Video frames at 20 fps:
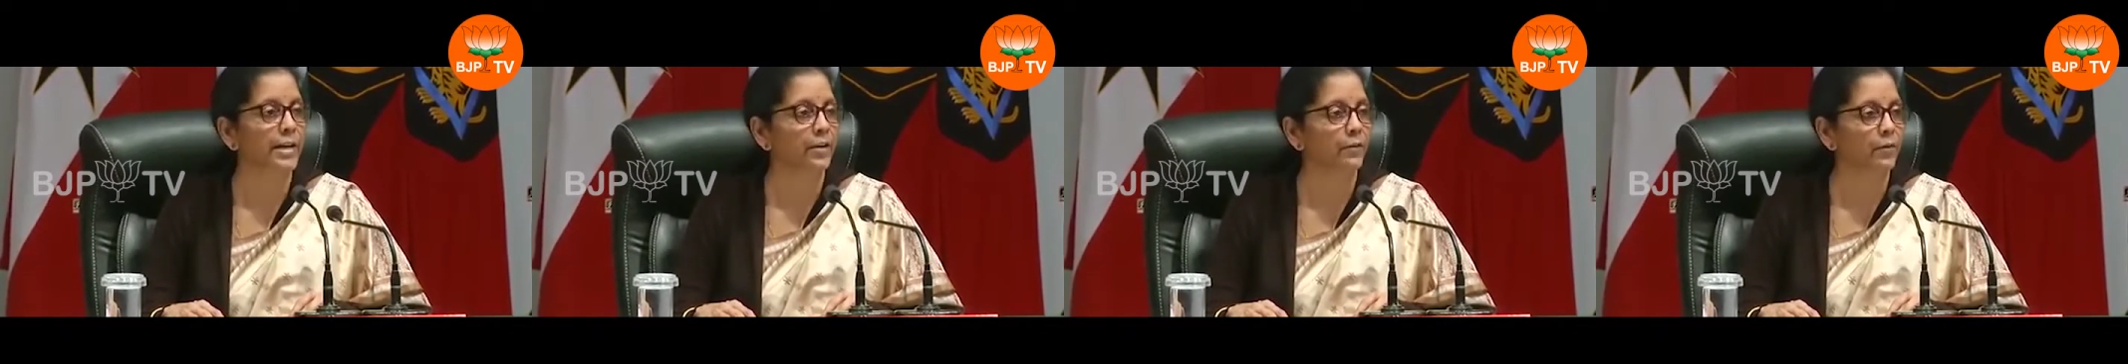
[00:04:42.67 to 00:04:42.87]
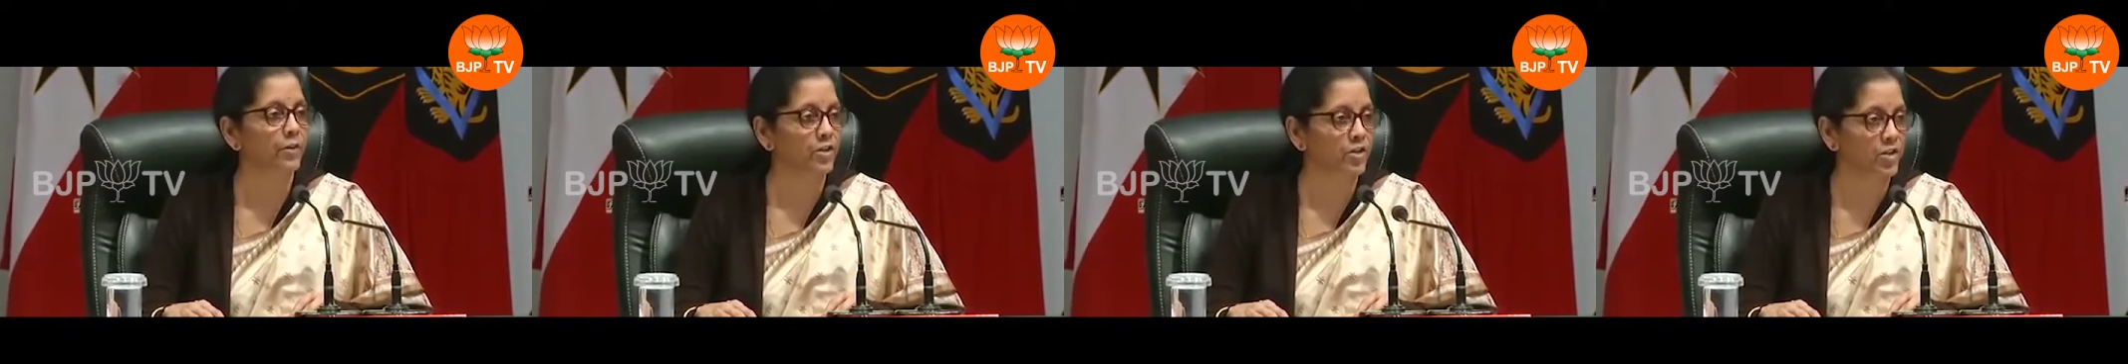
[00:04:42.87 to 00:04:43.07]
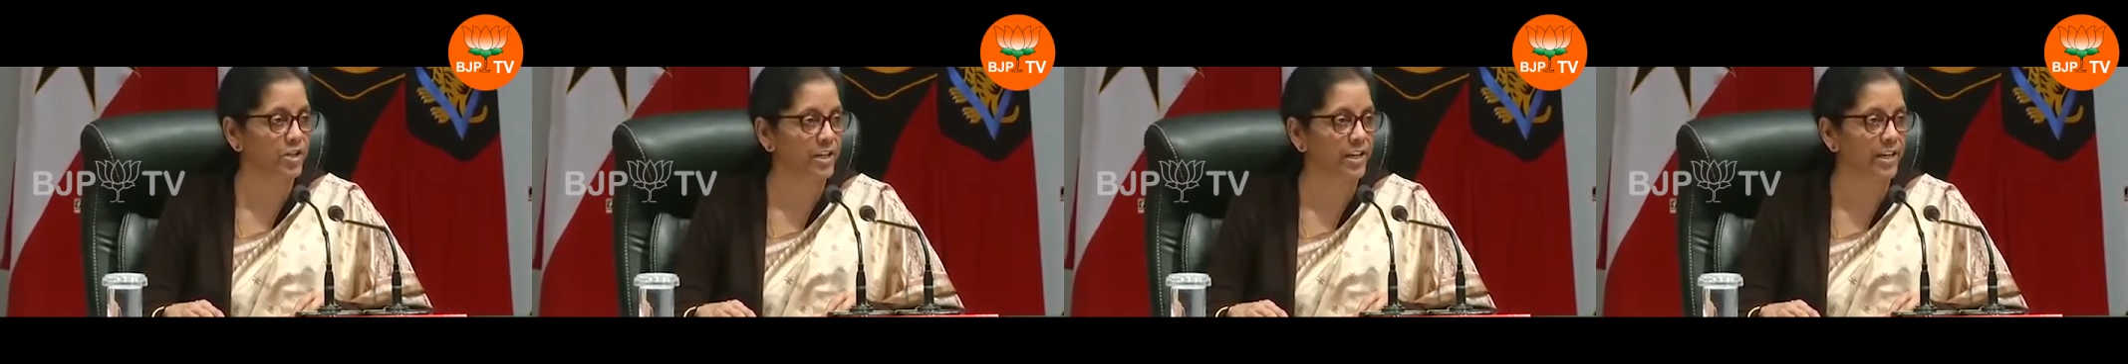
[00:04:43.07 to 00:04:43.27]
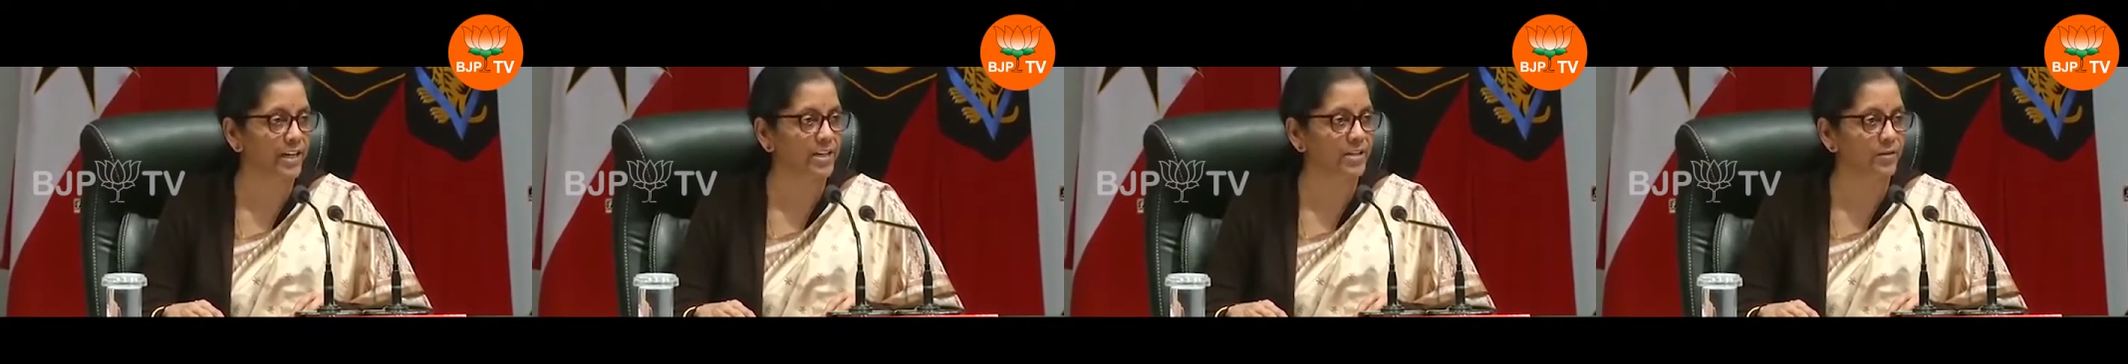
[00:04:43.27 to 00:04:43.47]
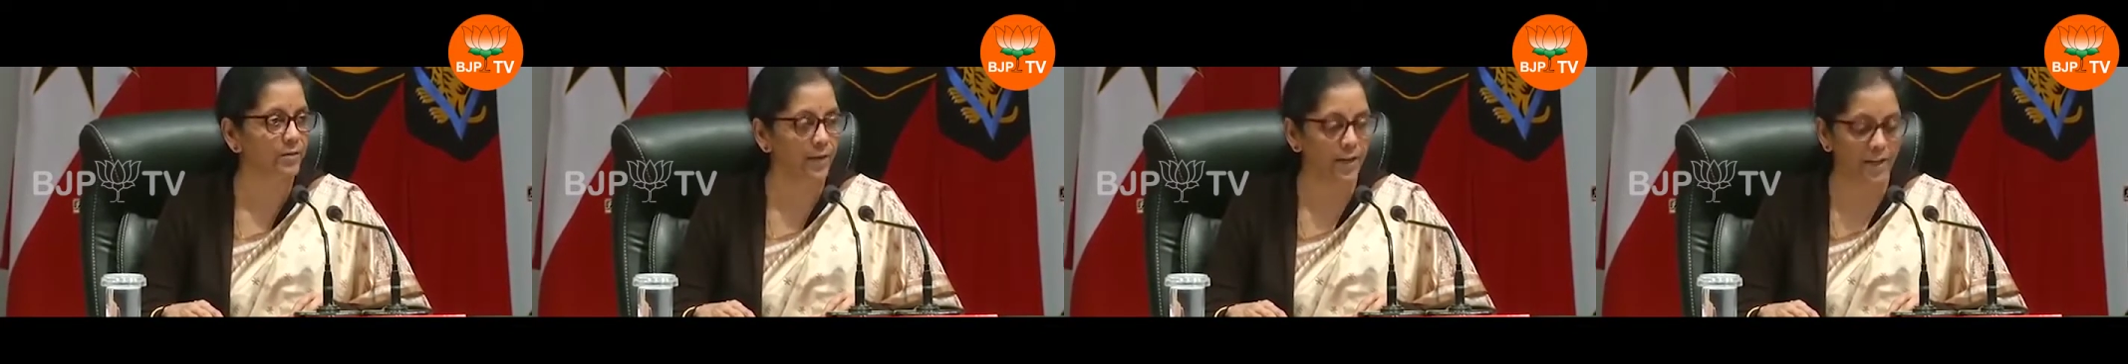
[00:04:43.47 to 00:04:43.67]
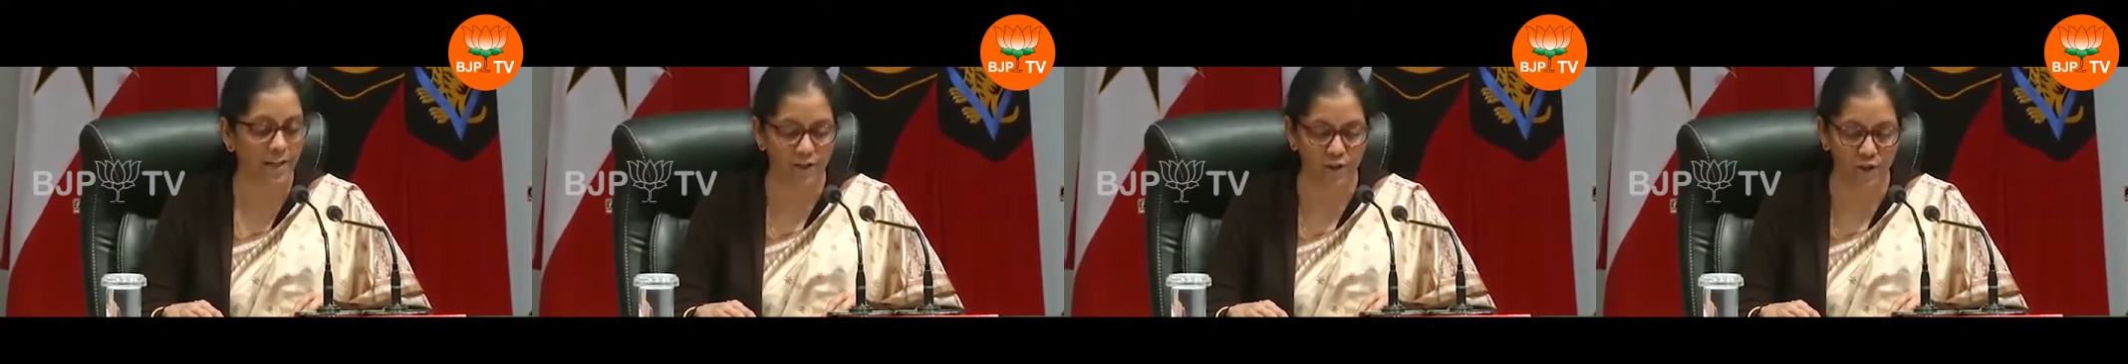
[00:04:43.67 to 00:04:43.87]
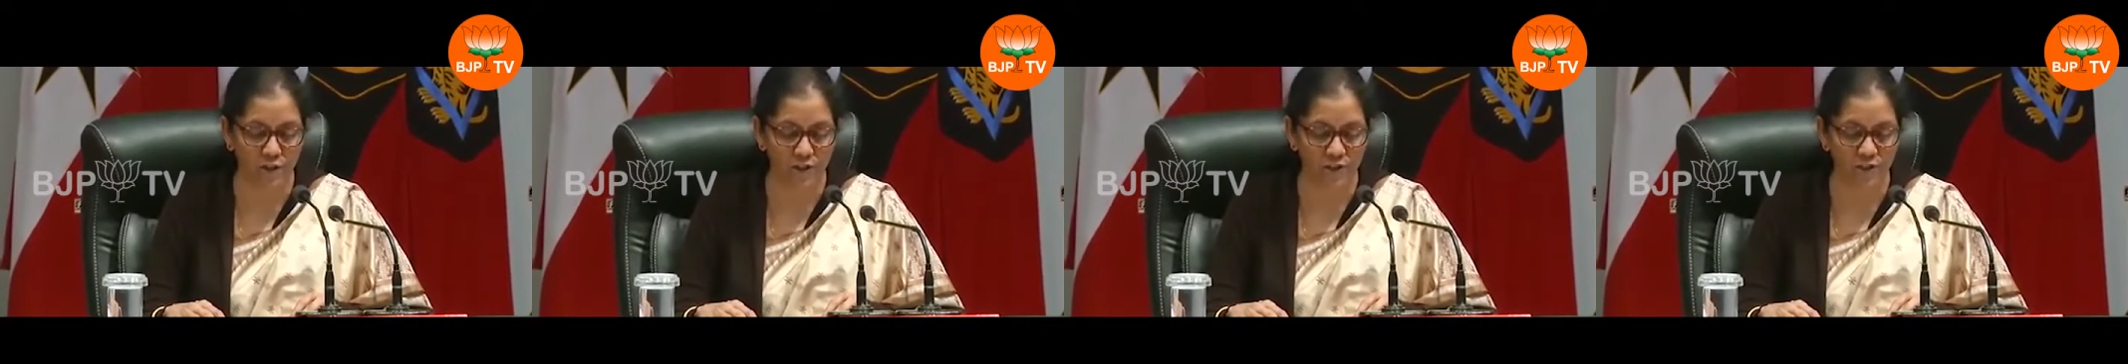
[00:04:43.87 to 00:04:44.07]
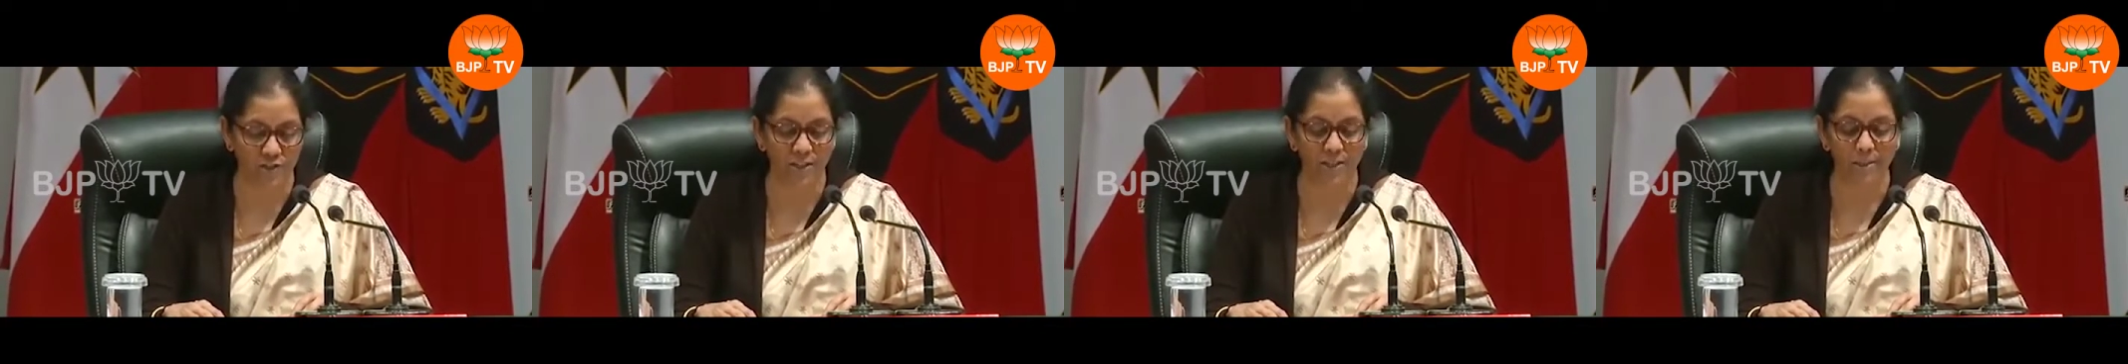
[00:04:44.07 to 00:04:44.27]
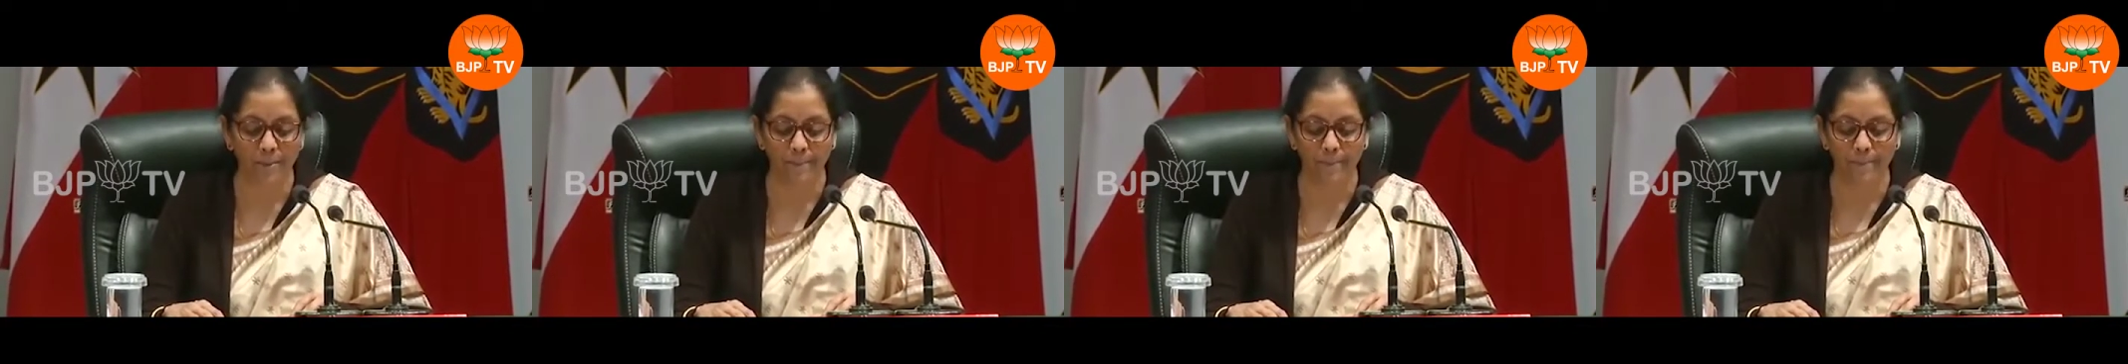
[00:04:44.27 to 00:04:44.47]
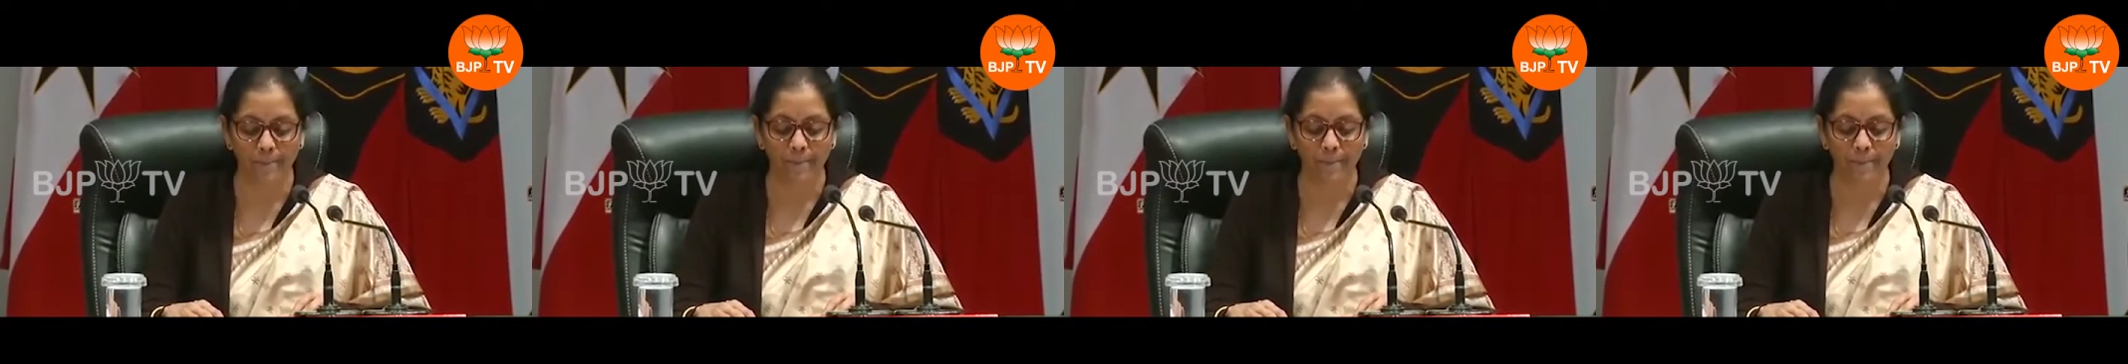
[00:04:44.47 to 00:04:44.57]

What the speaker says: Investigative Agency,